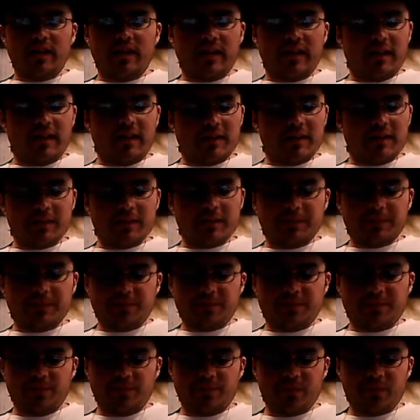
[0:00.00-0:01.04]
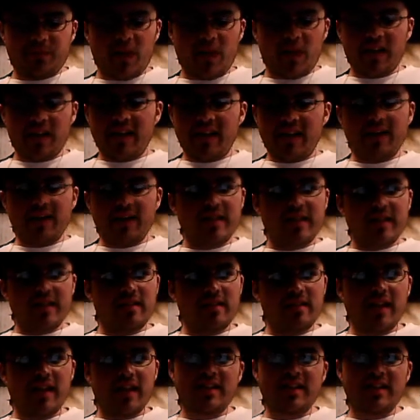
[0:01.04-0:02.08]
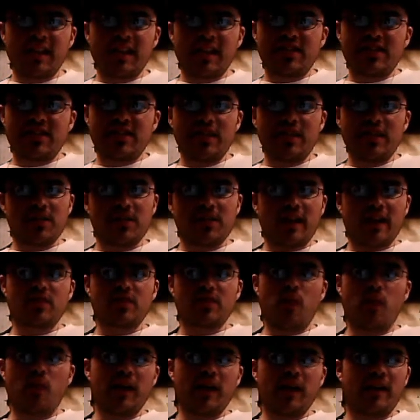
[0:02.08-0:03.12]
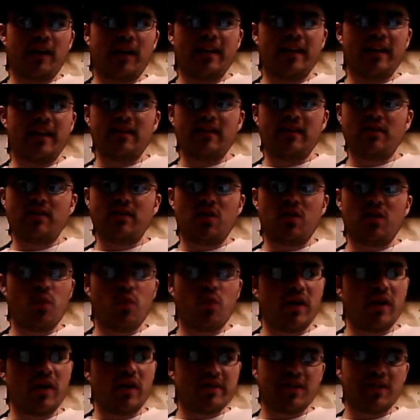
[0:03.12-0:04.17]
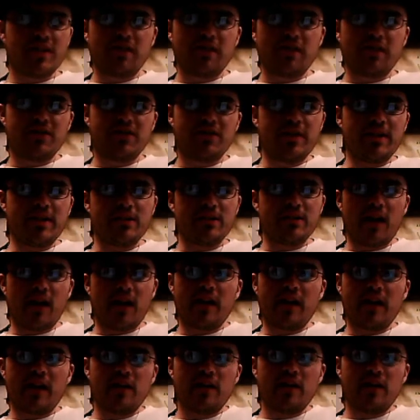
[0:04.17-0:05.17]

um, they they they they take a cheap shot at Twilight, a well deserved cheap shot.